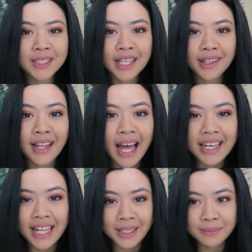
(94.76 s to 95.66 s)
saying the
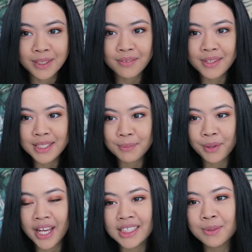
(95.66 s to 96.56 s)
Latin names of these
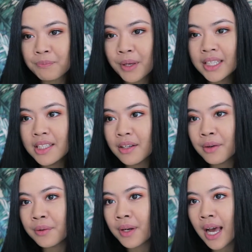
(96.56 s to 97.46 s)
plants, mainly
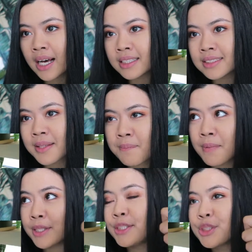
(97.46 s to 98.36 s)
known as the
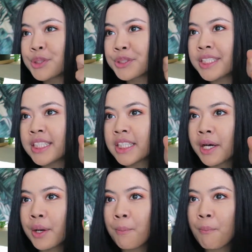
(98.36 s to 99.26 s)
money tree,
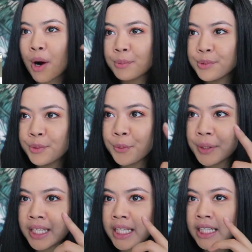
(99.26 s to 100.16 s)
marbled
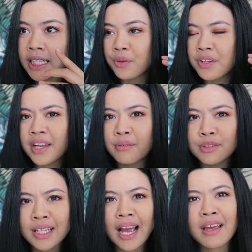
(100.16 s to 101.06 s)
queen, or the
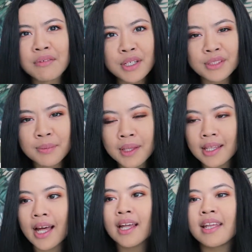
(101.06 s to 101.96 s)
devil's ivy or something
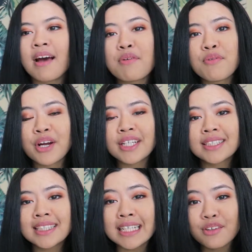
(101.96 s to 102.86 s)
like that. They have a very
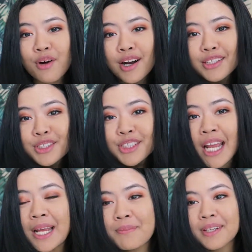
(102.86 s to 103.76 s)
distinctive heart
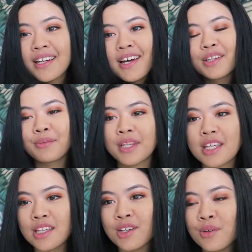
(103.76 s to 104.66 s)
shape. They're really
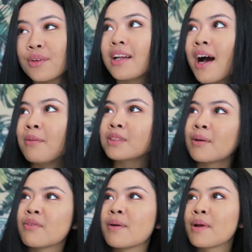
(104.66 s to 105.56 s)
cute.
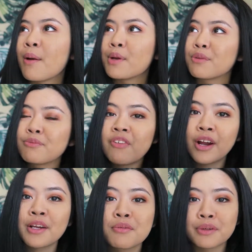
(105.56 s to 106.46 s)
Some of them come in a
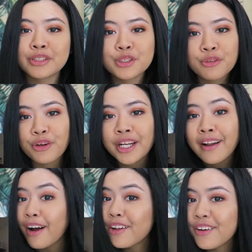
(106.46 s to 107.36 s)
very rich green
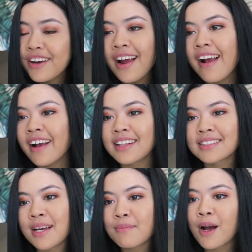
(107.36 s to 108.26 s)
color and
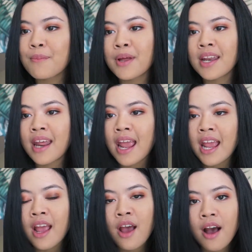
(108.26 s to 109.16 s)
some come in
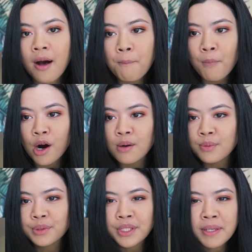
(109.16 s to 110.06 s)
a
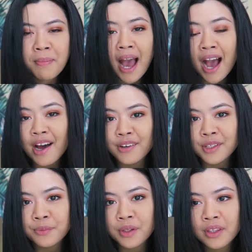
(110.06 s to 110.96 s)
marbly
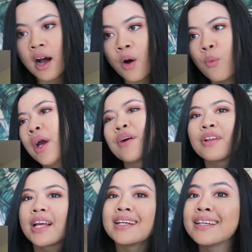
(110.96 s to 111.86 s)
pattern with white or like a